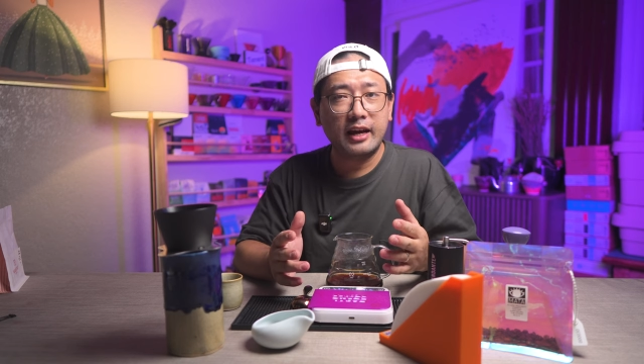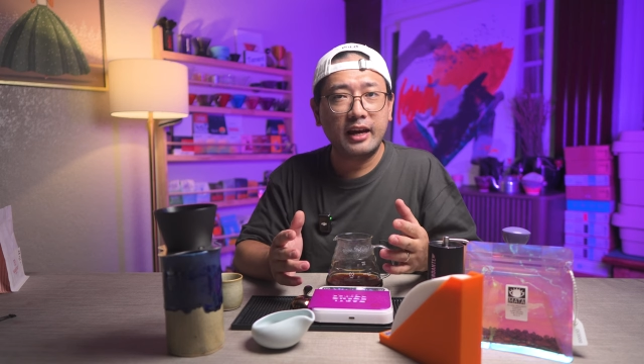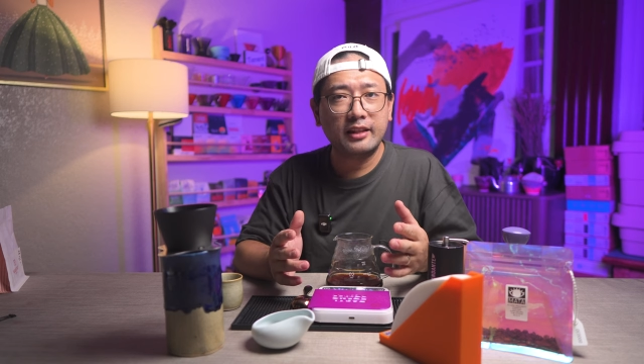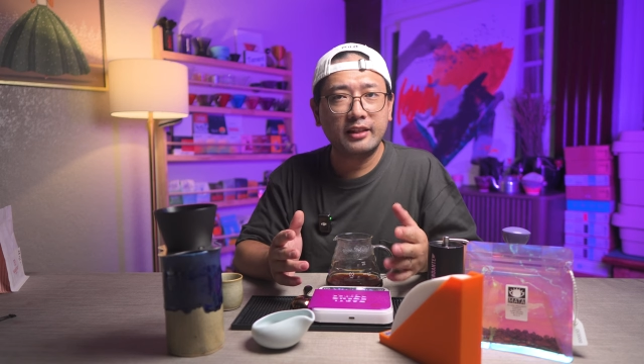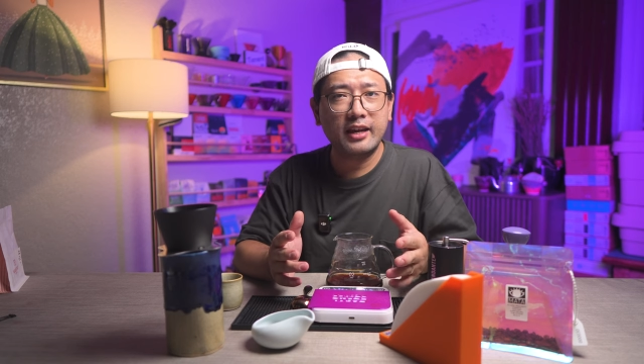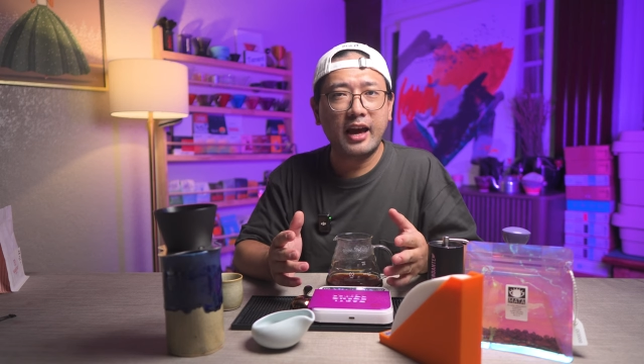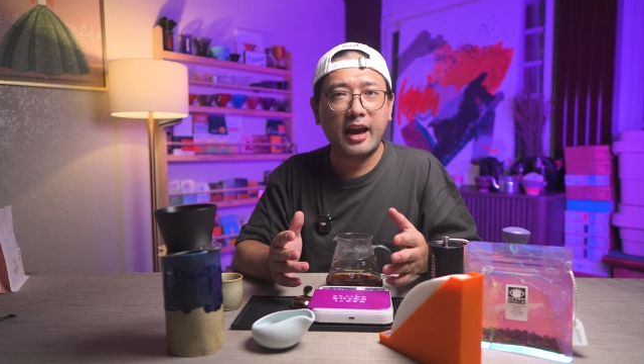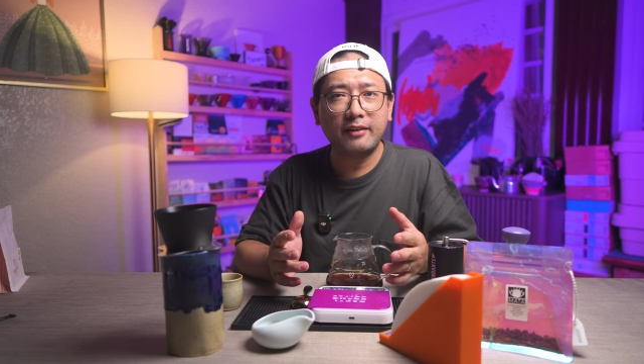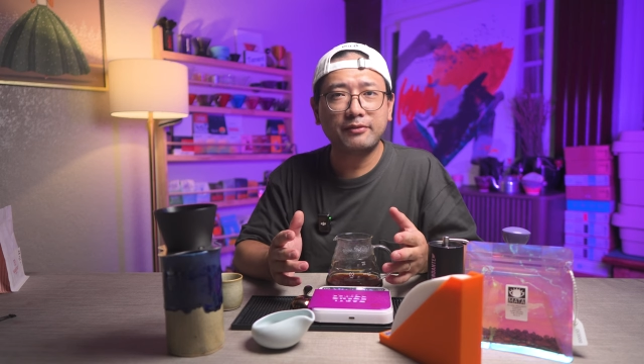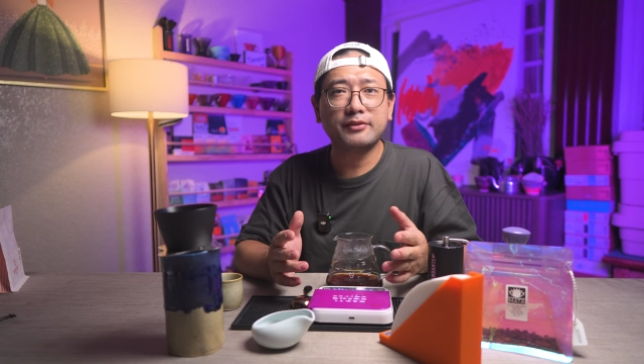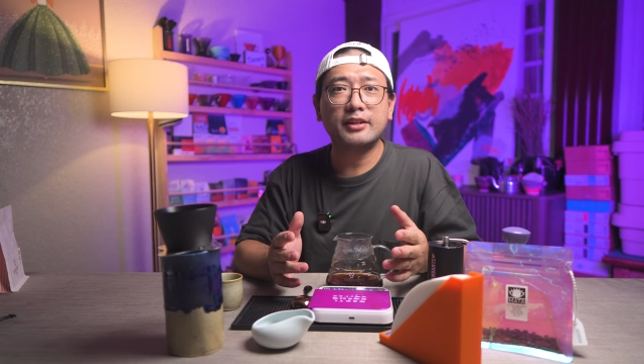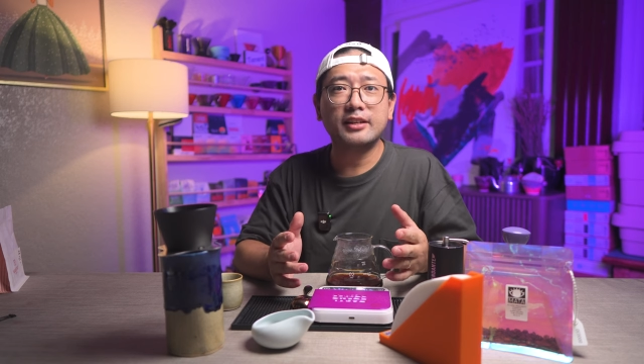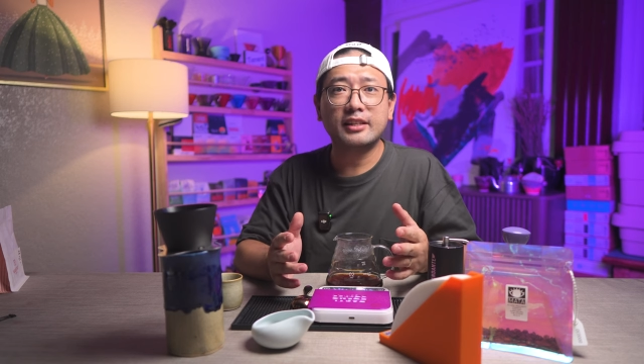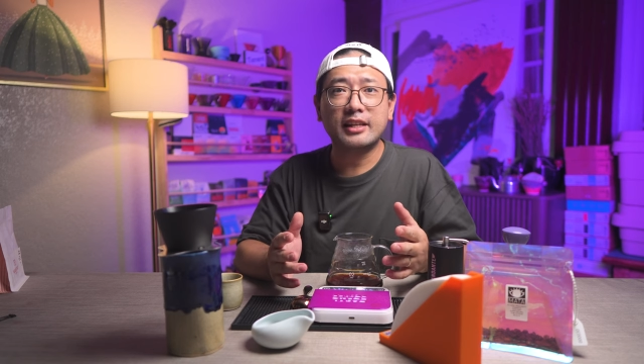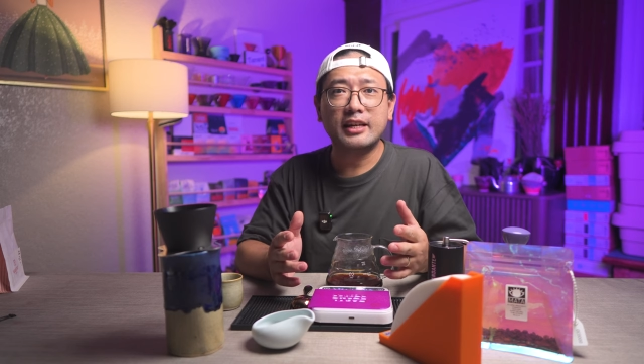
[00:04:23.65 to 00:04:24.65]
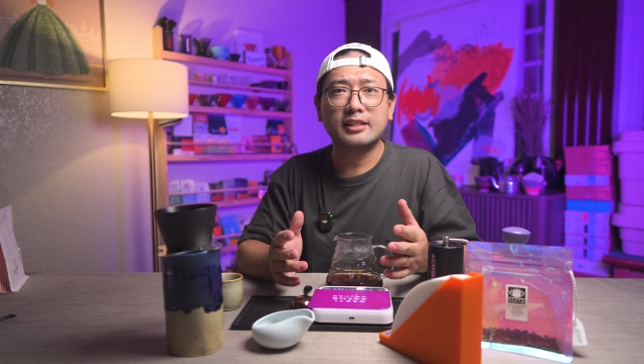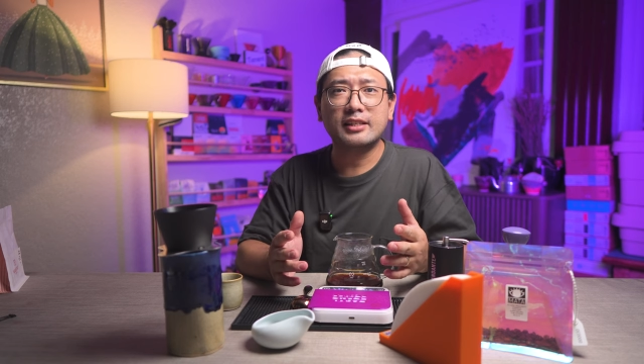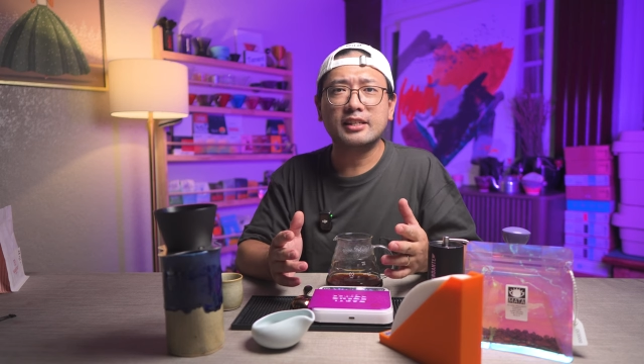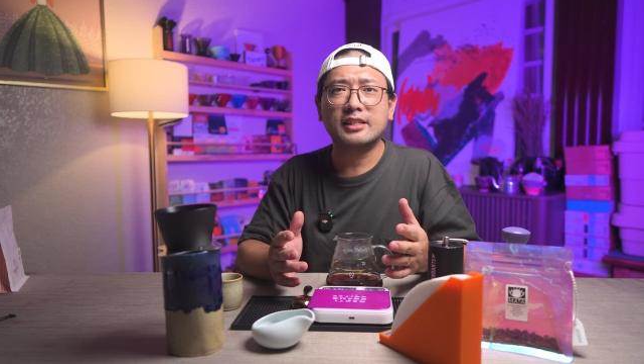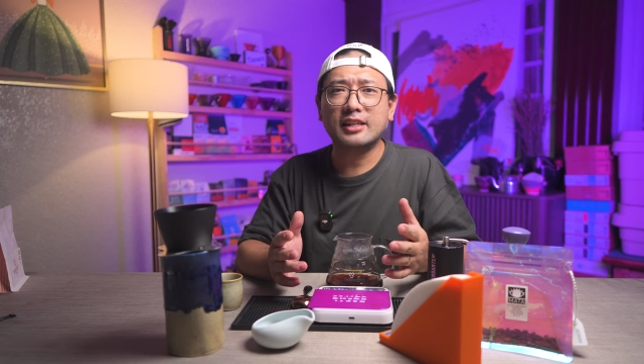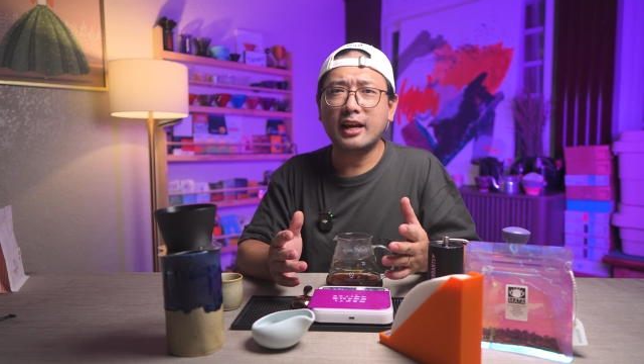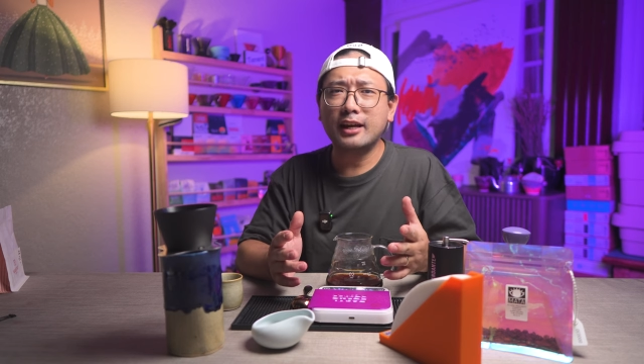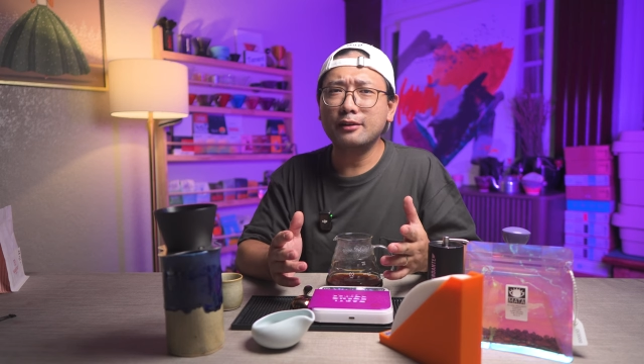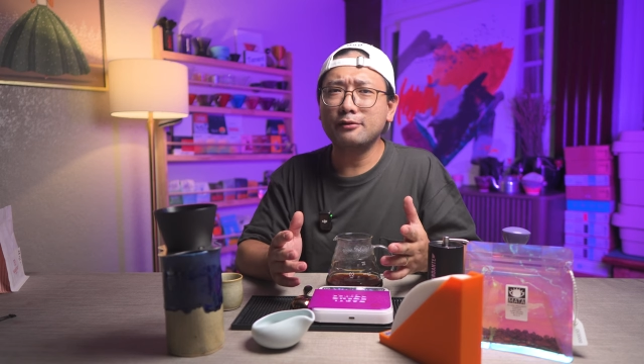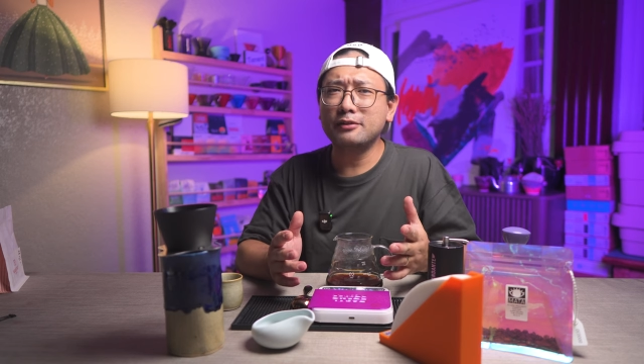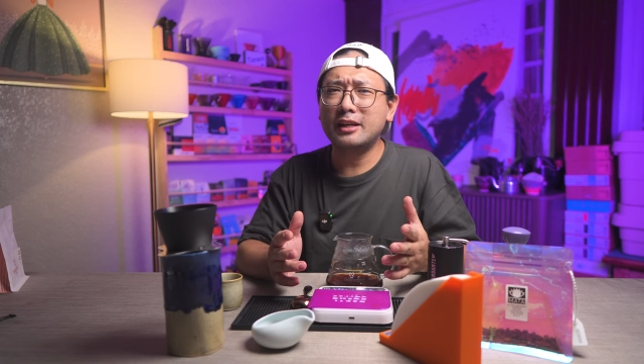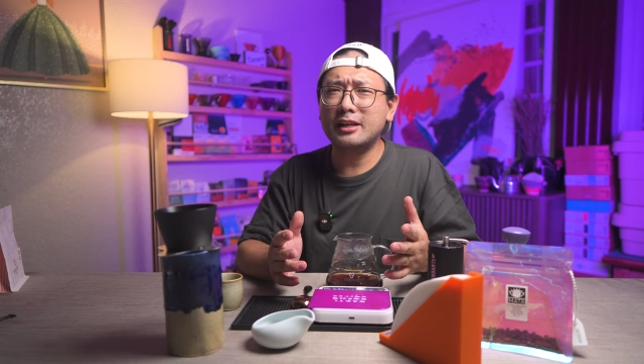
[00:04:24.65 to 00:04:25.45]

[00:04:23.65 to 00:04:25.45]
and the aftertaste is kind of